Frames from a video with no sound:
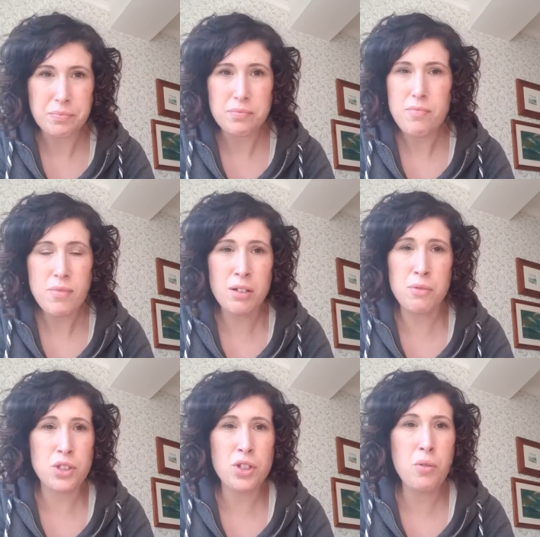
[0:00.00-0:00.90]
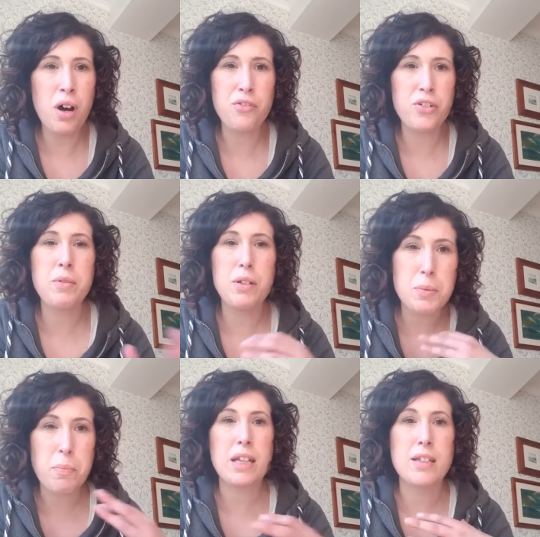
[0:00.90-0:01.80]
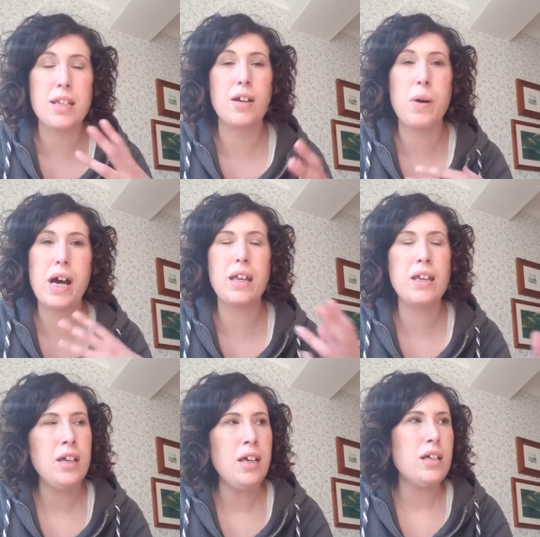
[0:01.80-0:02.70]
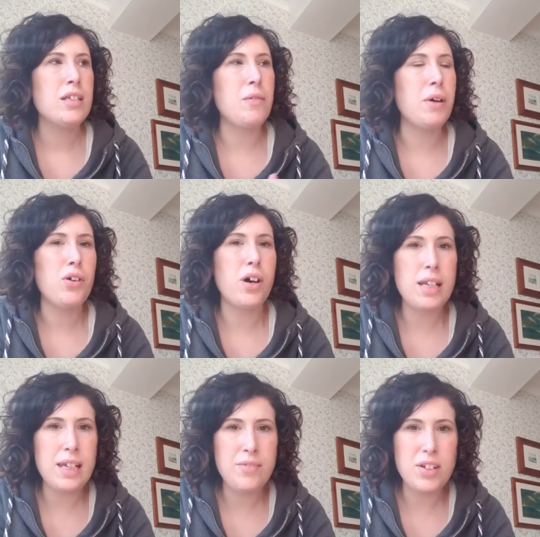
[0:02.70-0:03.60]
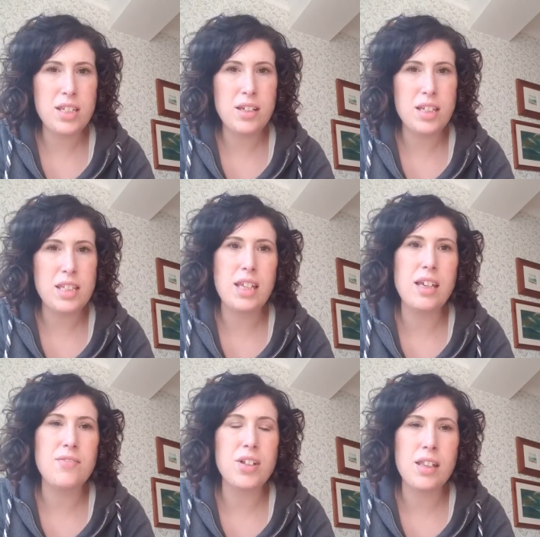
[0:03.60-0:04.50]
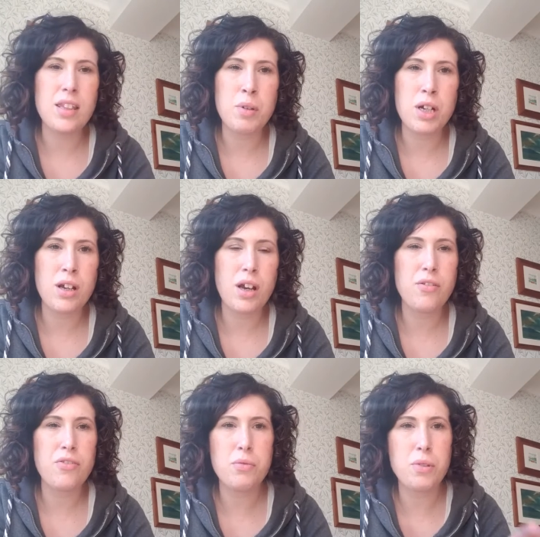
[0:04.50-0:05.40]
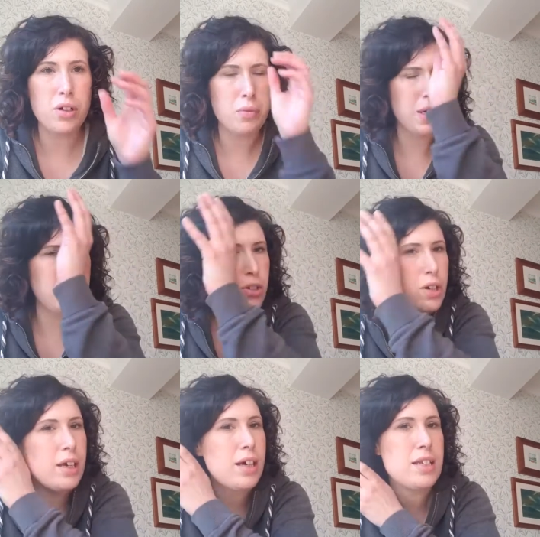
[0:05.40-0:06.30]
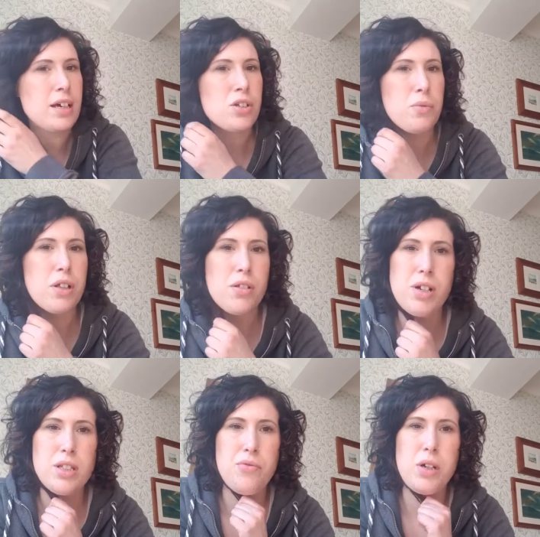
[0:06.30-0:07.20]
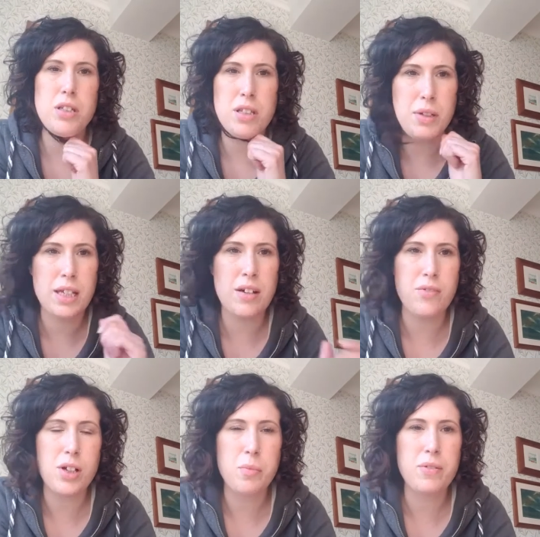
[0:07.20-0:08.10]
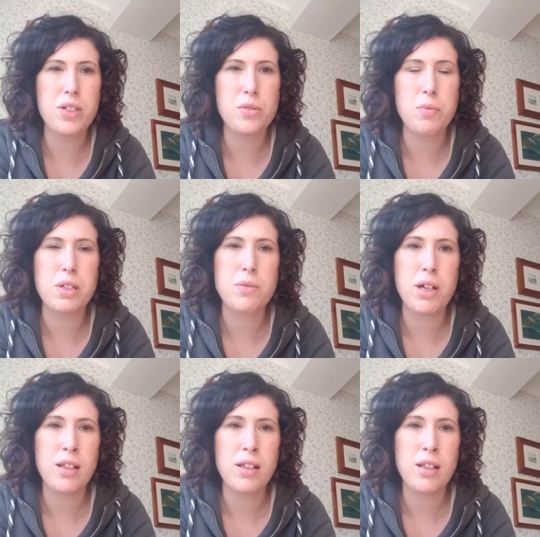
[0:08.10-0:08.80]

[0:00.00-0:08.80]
it was too hot for him and he was panting away. So I thought I'd leave it till this evening, and then we're going to go for a walk, and we're going to try and get down to one of the reservoirs so we can have a little bit of a swim as well,